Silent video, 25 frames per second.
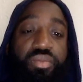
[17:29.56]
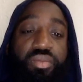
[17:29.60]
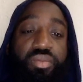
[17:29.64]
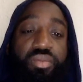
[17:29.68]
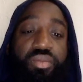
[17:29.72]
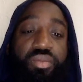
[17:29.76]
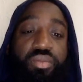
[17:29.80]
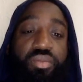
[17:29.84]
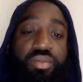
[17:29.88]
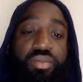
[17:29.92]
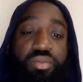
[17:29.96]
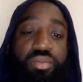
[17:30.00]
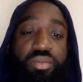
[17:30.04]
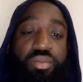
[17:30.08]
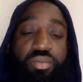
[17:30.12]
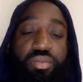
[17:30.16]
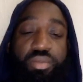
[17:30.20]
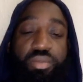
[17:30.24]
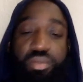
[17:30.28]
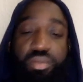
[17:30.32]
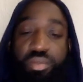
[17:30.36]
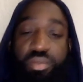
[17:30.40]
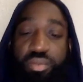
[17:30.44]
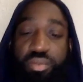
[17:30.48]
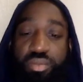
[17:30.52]

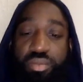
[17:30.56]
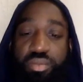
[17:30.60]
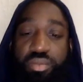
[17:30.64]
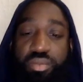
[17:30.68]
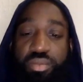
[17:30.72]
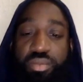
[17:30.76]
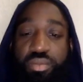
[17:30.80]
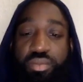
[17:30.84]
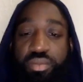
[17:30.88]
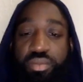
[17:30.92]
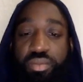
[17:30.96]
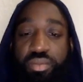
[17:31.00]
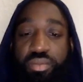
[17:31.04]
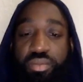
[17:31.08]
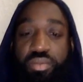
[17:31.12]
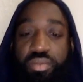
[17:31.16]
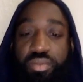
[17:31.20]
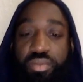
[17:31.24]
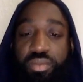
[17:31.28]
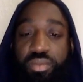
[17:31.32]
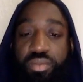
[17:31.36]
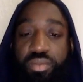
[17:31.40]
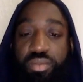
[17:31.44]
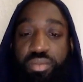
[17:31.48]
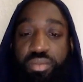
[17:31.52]

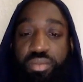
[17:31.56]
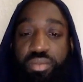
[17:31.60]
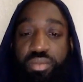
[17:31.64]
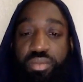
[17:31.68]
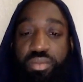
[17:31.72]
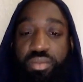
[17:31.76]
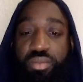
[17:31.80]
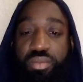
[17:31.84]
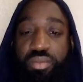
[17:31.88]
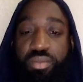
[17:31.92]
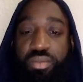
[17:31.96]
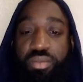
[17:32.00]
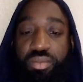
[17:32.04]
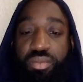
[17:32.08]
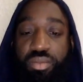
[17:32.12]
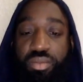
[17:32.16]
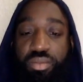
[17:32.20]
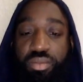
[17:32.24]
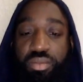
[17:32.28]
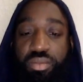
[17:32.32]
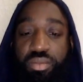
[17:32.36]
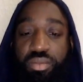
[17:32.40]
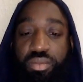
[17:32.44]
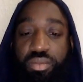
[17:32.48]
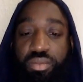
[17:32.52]

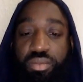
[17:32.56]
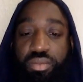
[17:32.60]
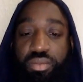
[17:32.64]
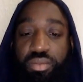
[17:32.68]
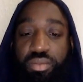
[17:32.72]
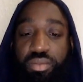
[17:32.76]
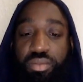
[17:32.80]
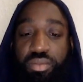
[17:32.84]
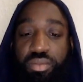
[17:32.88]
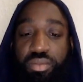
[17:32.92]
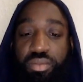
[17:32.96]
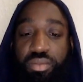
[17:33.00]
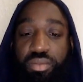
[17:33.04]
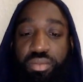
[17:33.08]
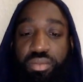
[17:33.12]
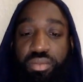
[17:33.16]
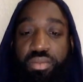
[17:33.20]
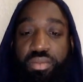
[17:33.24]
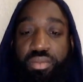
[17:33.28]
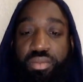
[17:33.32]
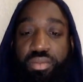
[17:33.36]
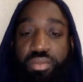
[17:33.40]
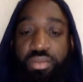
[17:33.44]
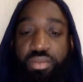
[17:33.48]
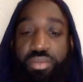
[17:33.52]

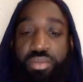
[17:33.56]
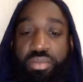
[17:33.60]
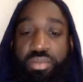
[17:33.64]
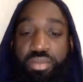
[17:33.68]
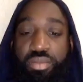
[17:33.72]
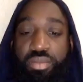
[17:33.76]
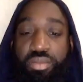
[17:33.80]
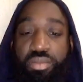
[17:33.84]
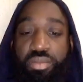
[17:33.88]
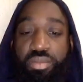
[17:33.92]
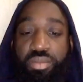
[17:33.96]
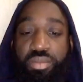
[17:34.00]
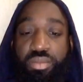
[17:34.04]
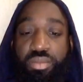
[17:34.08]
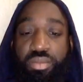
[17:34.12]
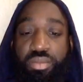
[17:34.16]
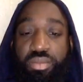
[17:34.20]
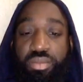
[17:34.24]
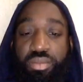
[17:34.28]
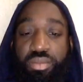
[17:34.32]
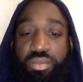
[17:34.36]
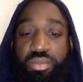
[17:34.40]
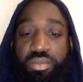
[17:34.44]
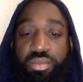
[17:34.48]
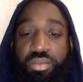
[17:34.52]

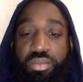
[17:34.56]
No words are spoken by the person on screen.